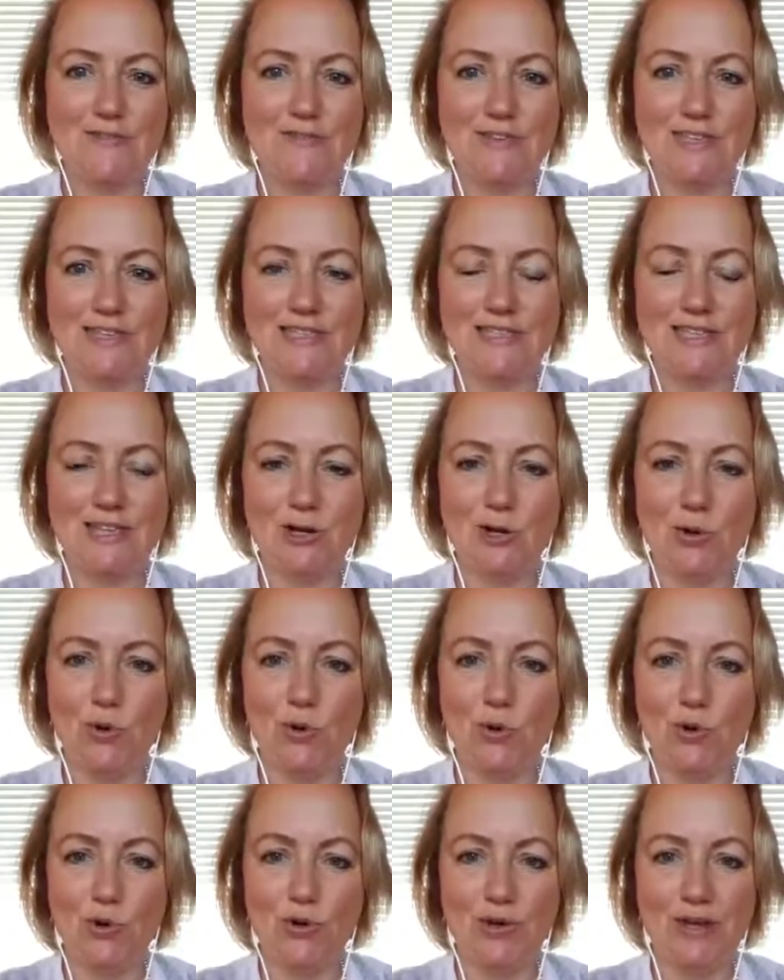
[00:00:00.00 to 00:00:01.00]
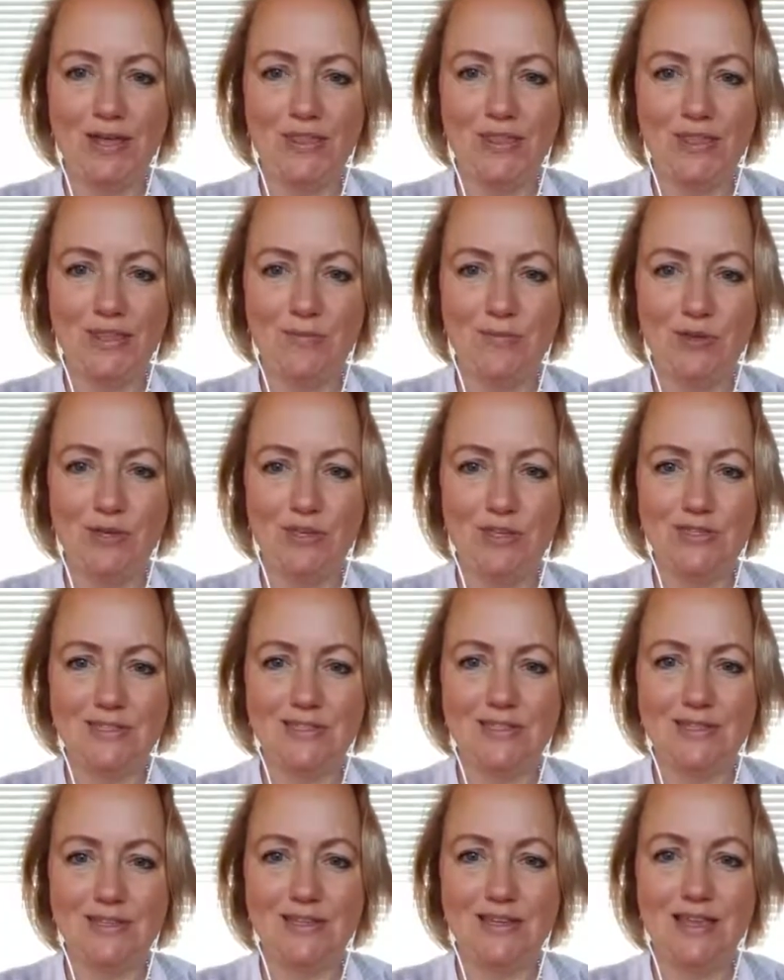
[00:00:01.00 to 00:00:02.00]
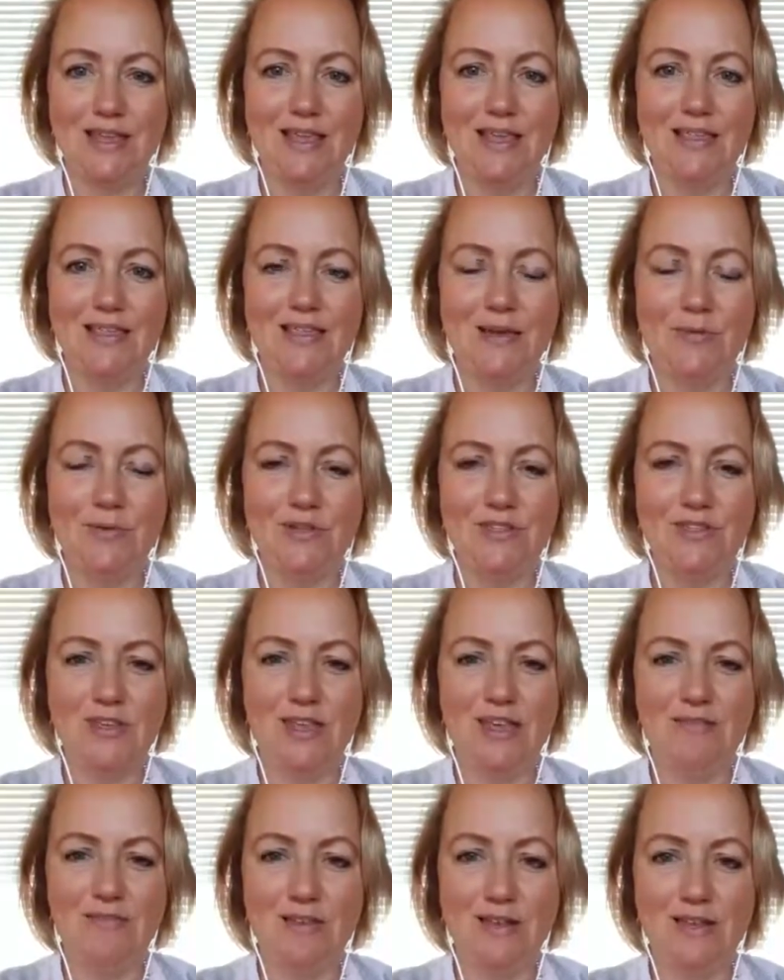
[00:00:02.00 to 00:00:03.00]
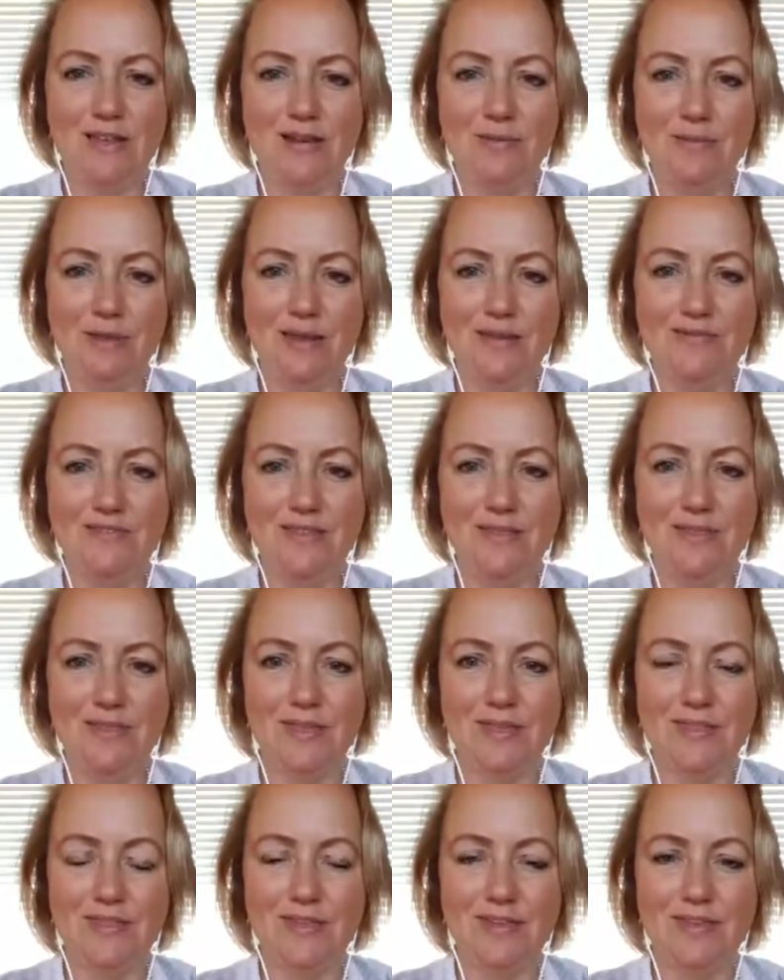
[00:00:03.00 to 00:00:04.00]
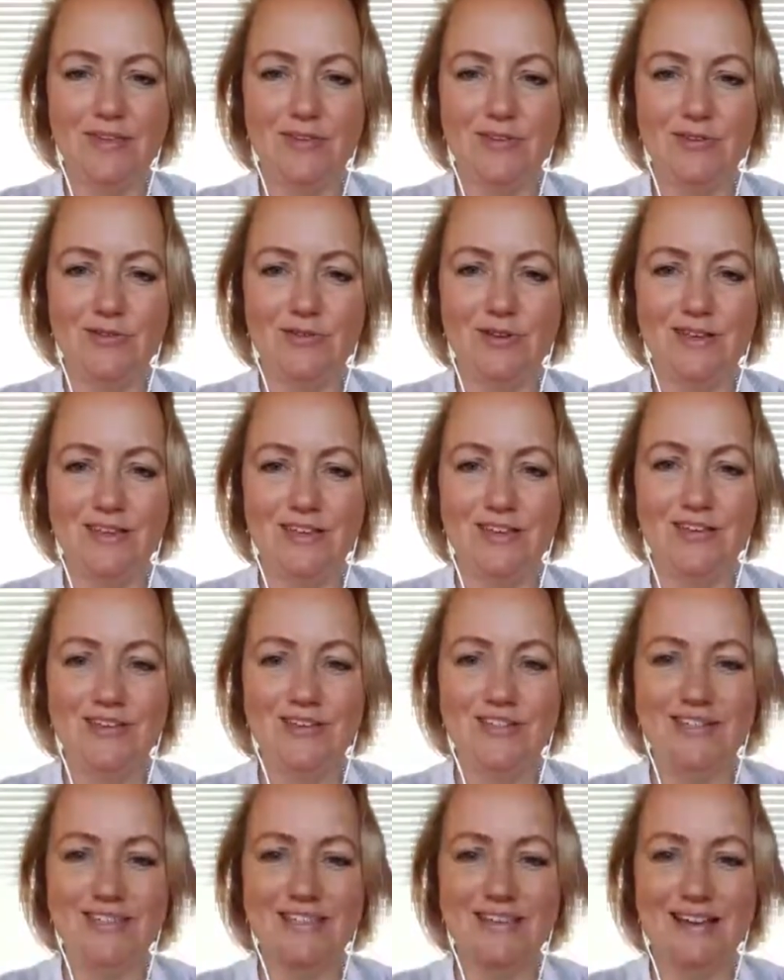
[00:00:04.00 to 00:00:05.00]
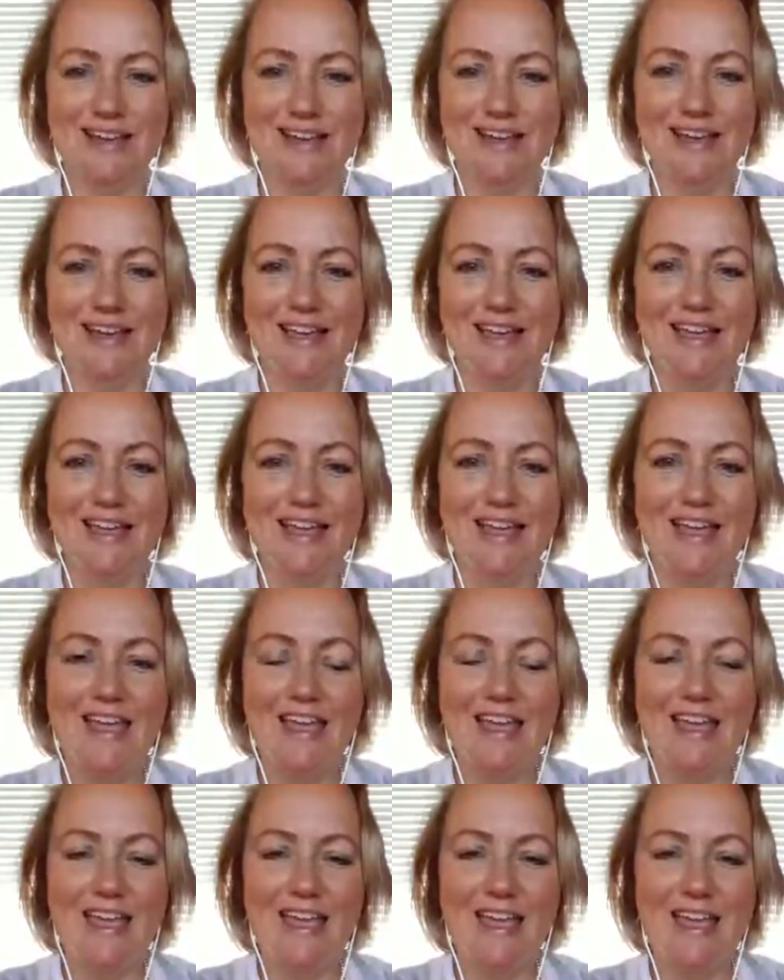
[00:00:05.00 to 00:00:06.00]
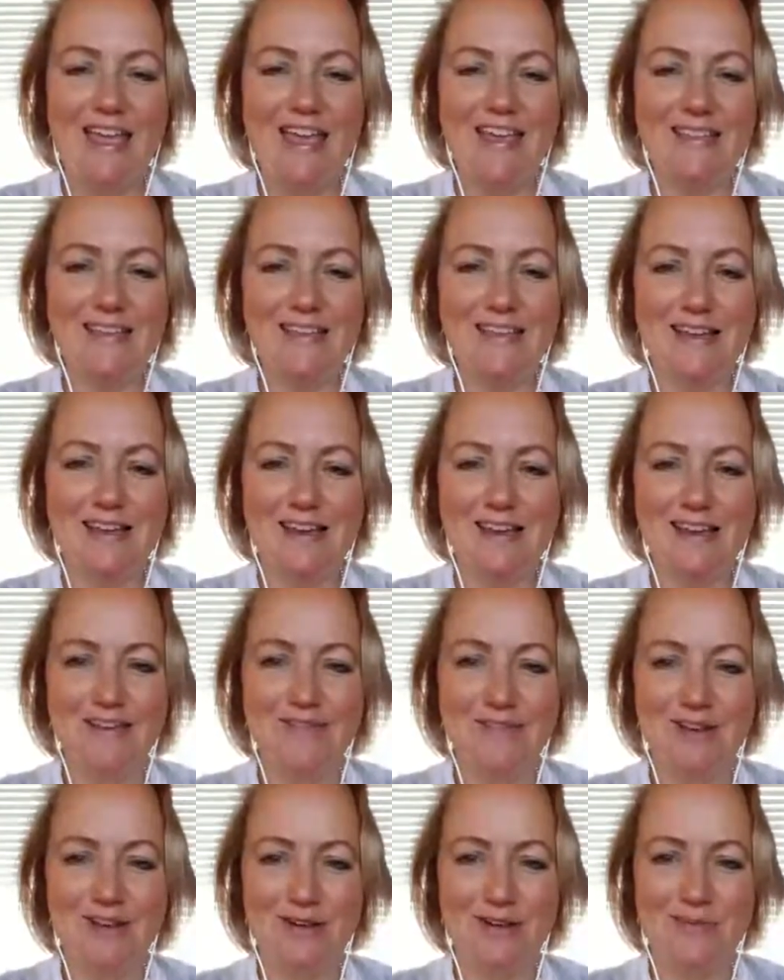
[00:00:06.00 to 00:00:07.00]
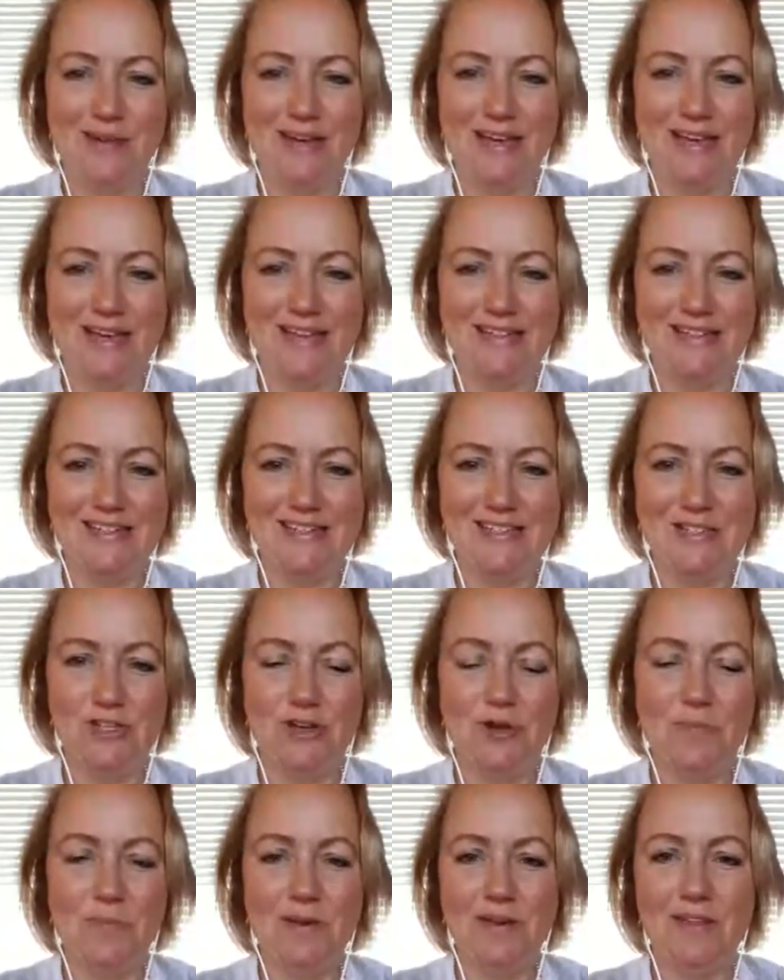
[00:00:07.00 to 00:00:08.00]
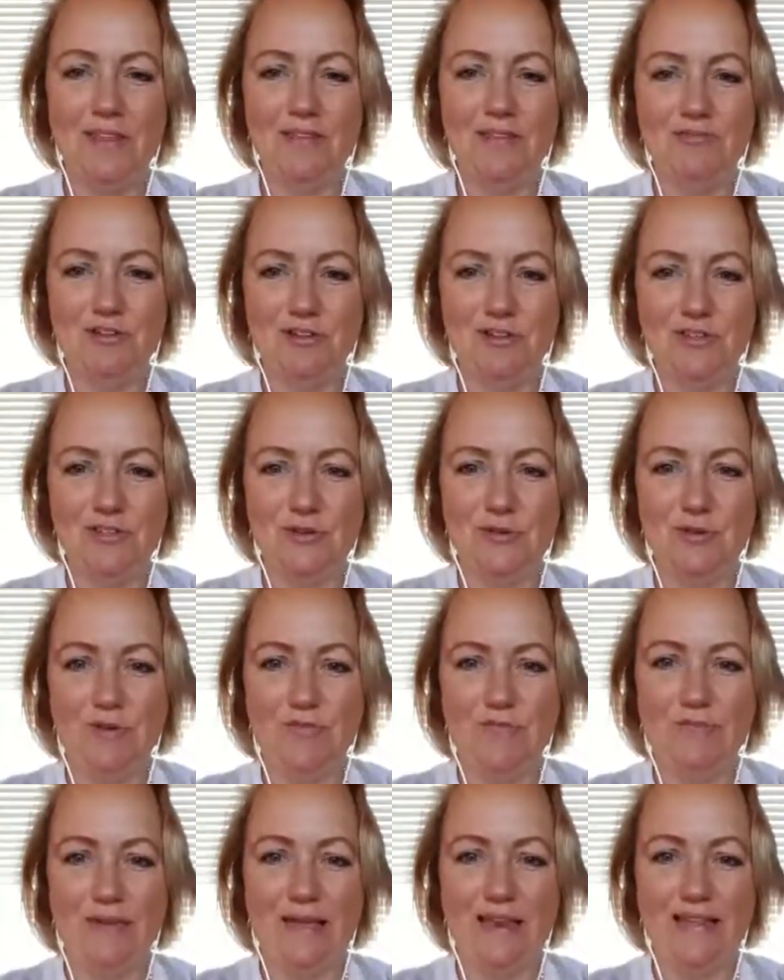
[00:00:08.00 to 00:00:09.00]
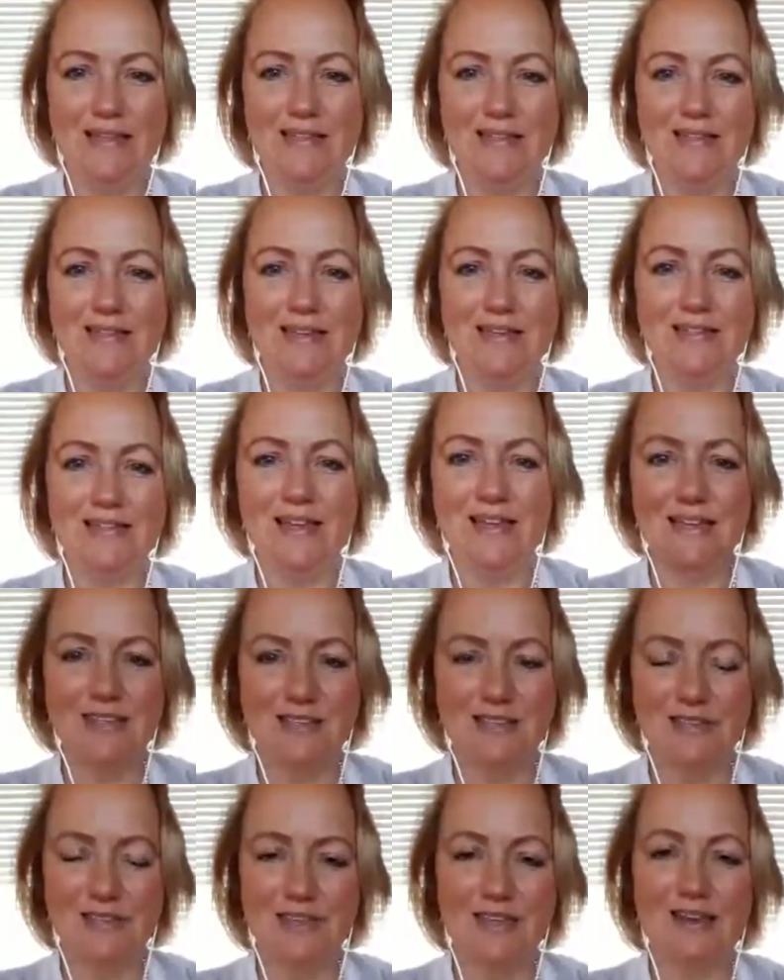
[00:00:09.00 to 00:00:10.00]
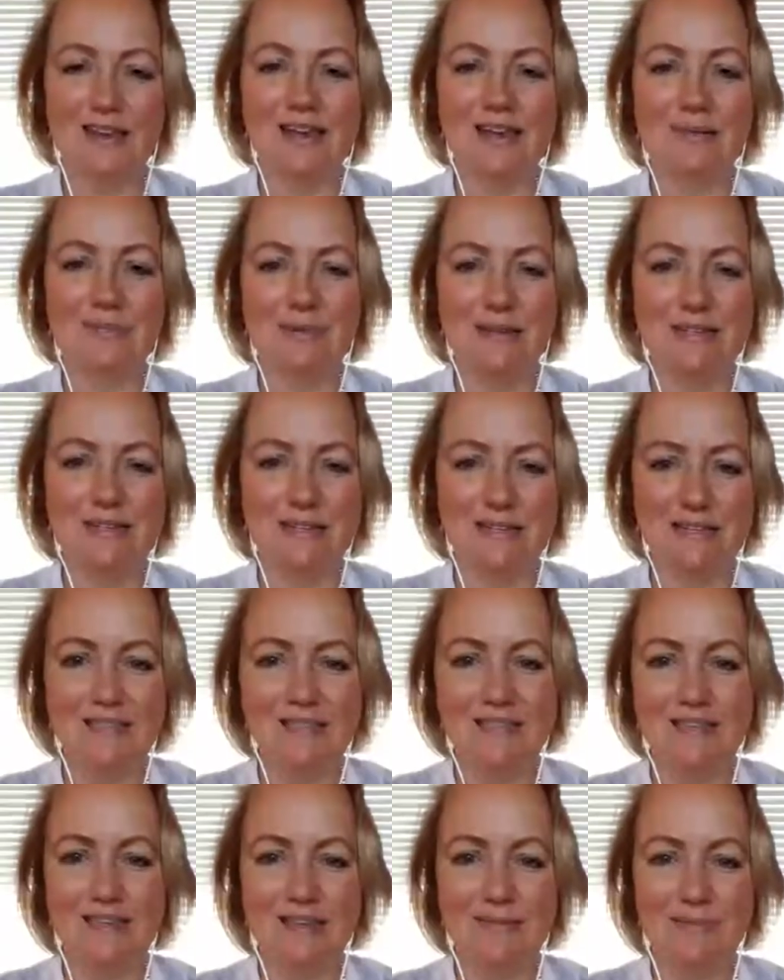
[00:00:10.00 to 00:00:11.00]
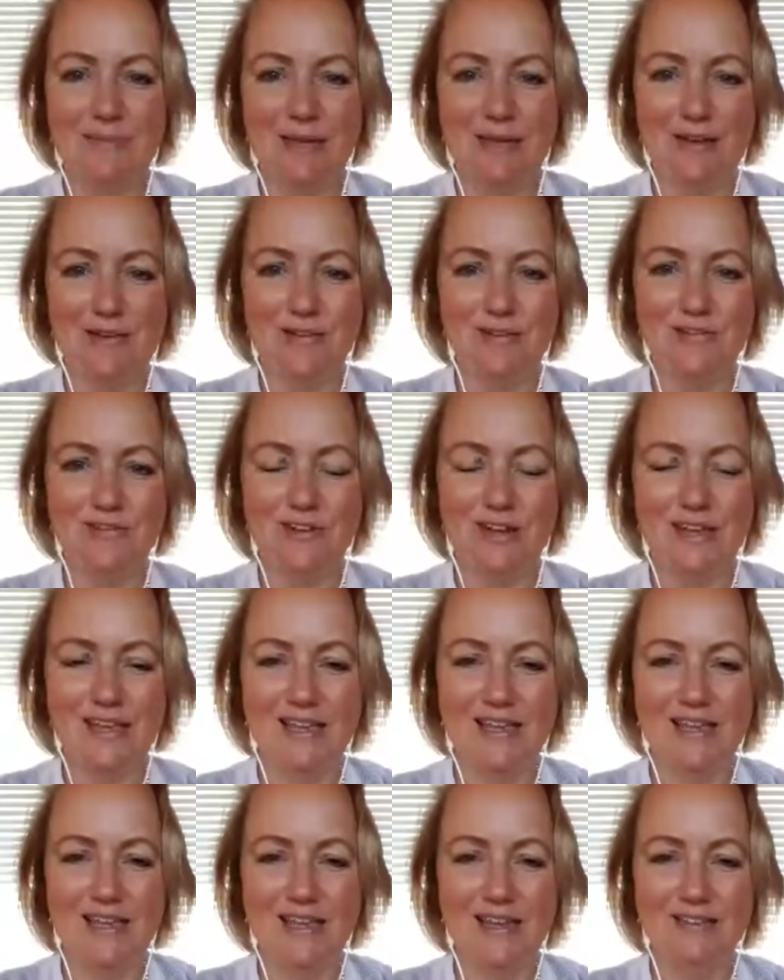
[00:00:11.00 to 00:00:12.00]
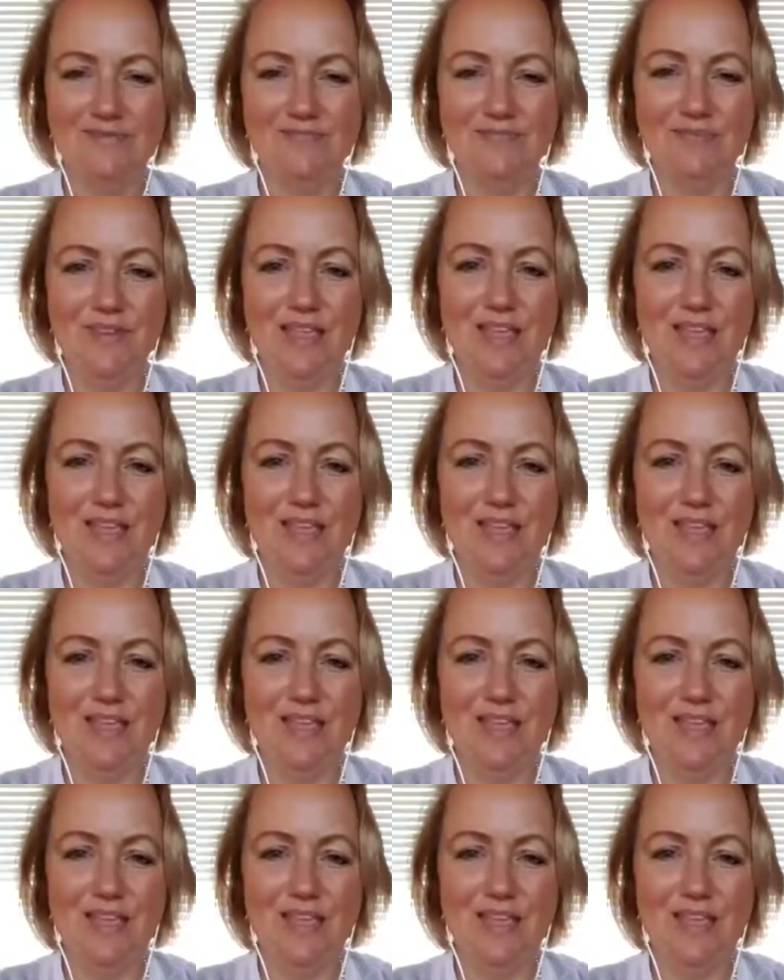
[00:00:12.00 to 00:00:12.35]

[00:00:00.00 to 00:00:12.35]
of us, an all or nothing person, that once you have a little bit of something that you desire, it's a kind of a little bit hard to stop, and it throws you off balance, and it takes you then a couple of days to get back on track again.